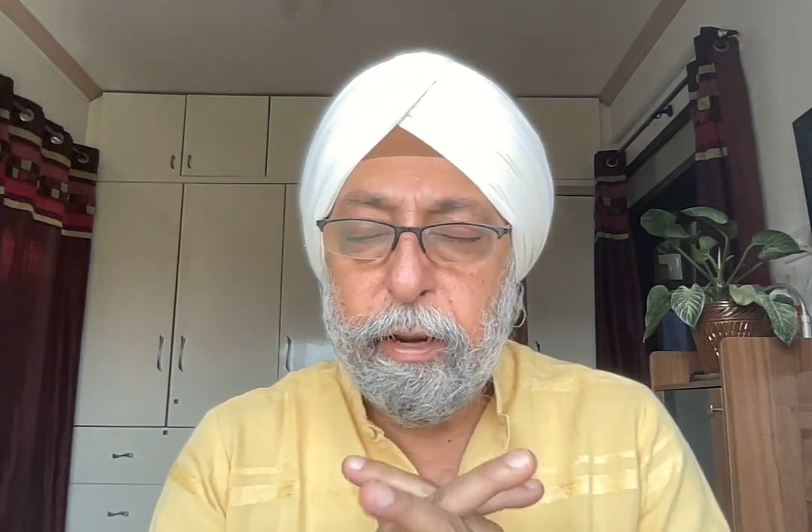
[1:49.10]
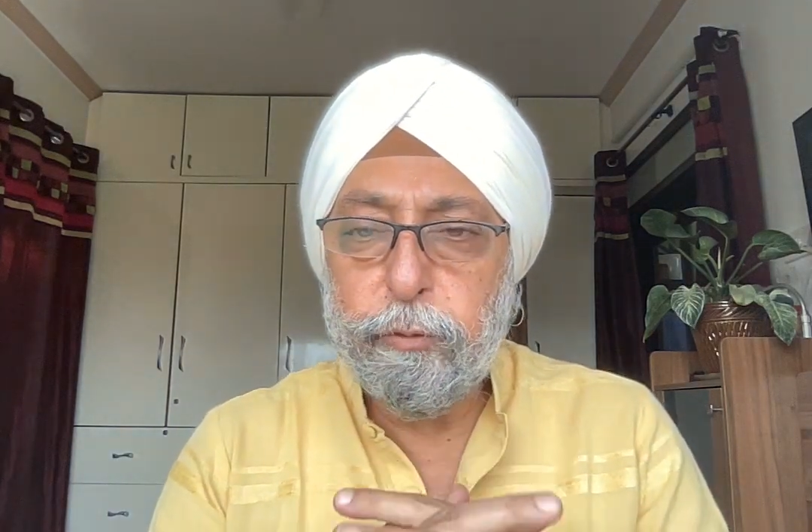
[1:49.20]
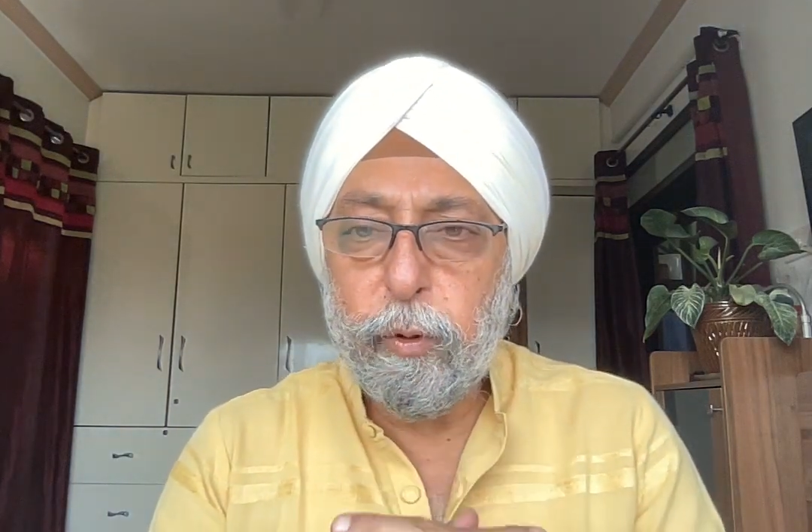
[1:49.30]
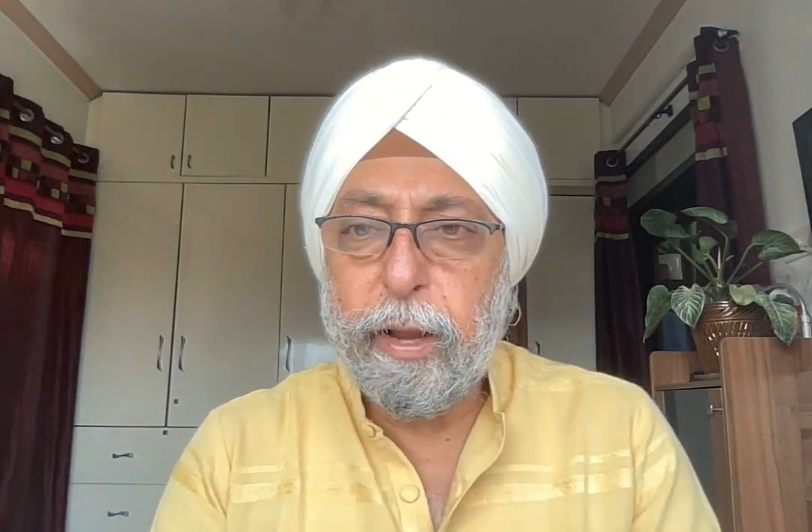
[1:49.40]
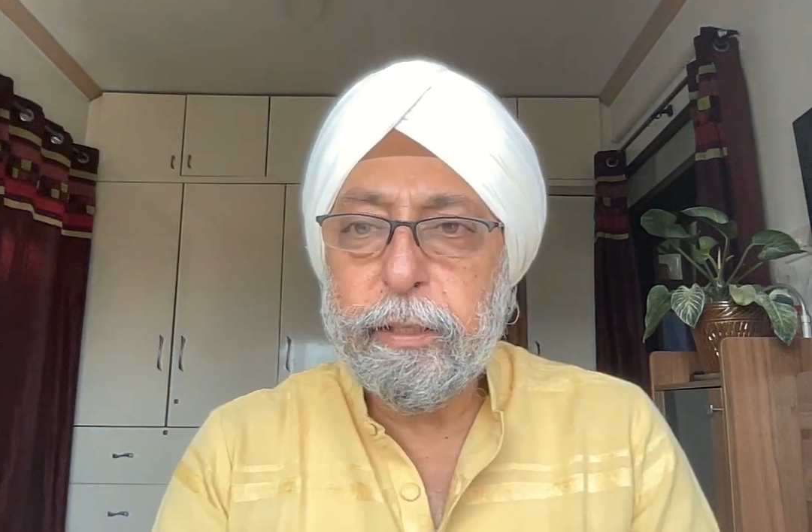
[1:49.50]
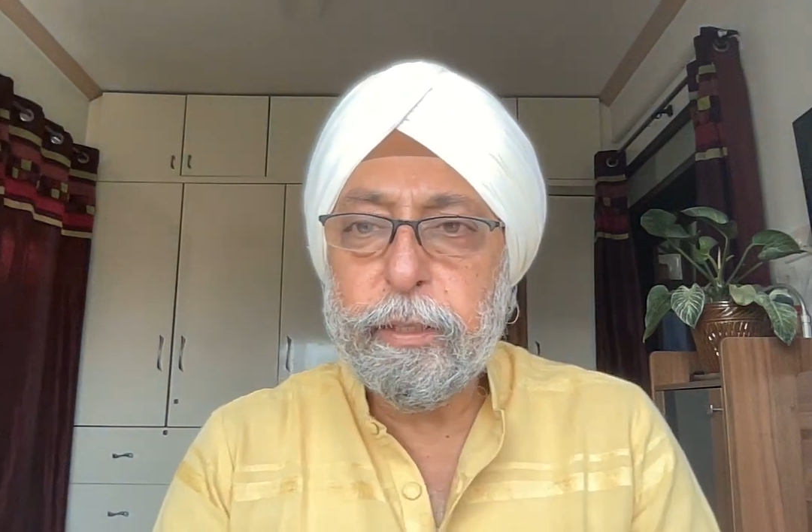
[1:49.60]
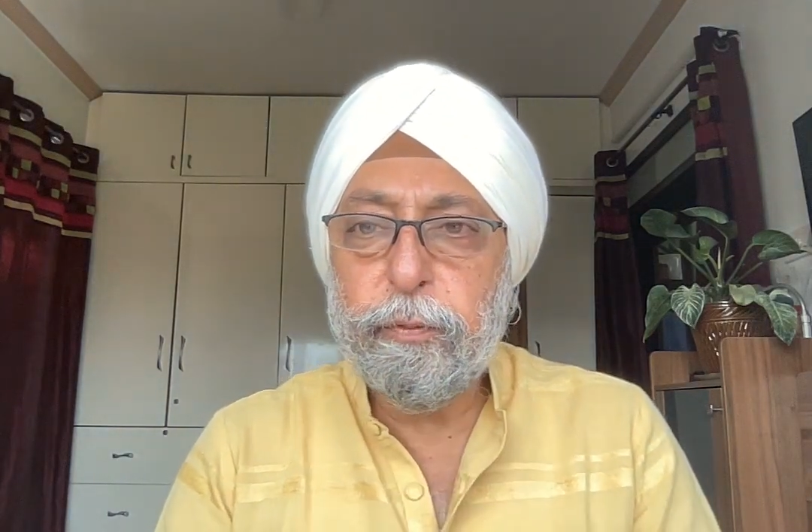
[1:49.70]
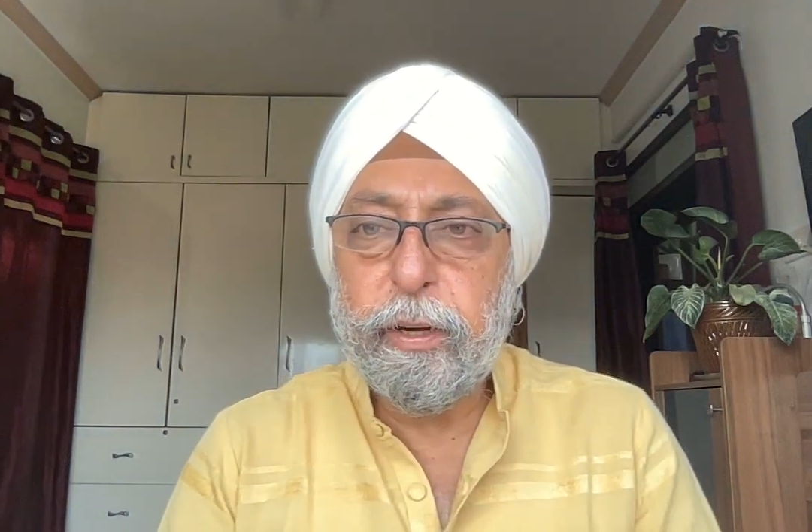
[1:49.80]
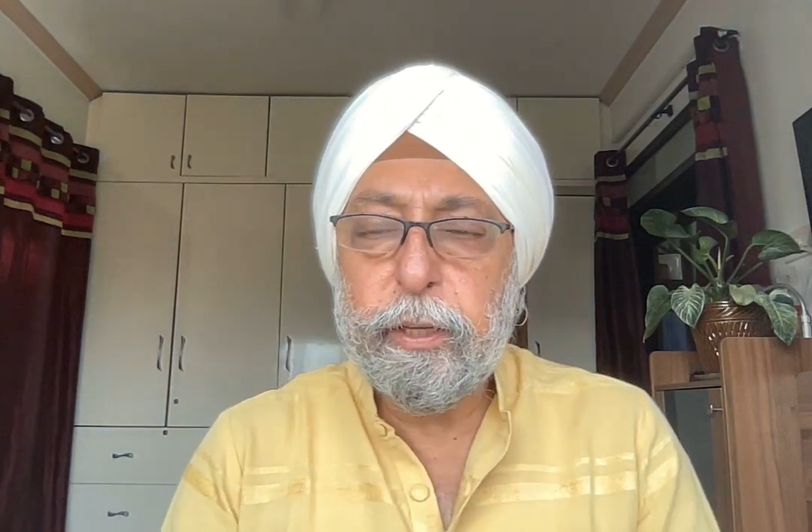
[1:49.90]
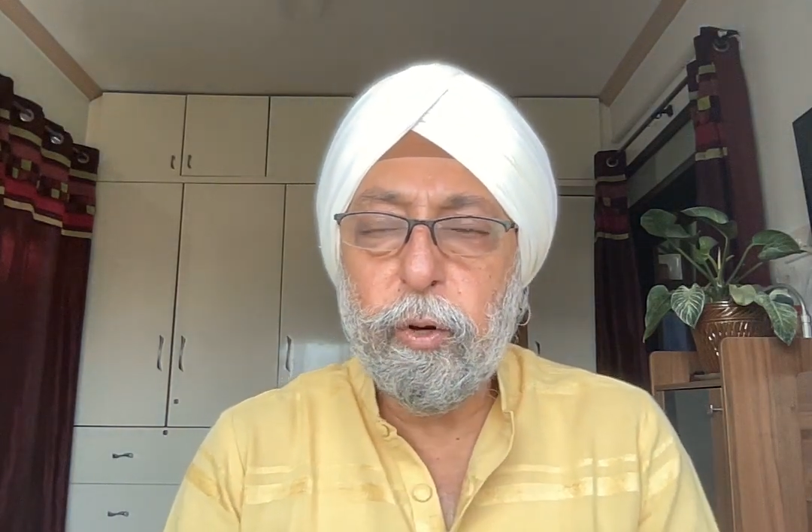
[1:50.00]
If you like this
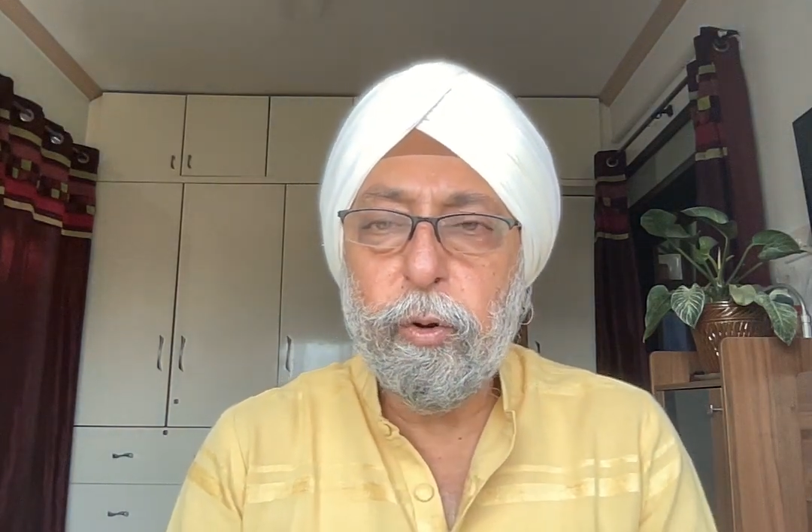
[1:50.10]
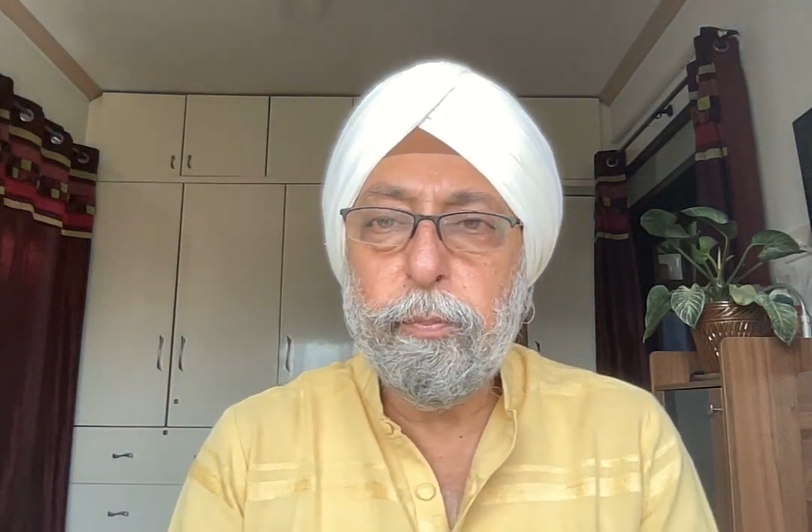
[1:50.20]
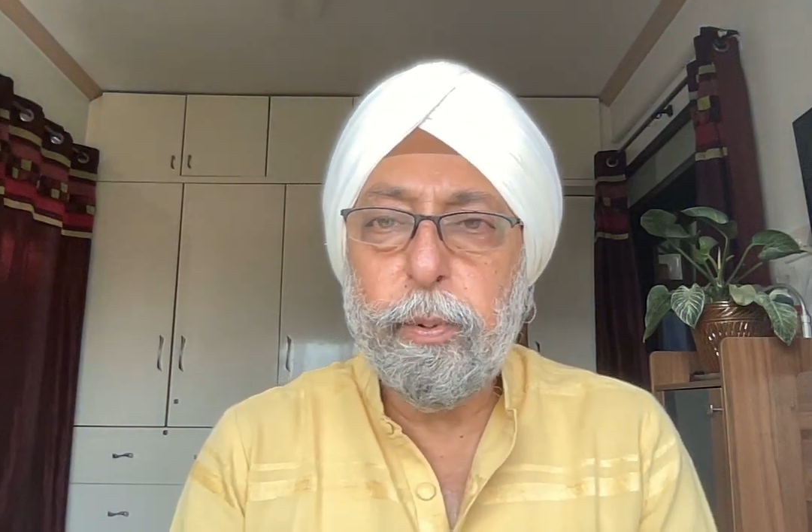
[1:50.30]
video,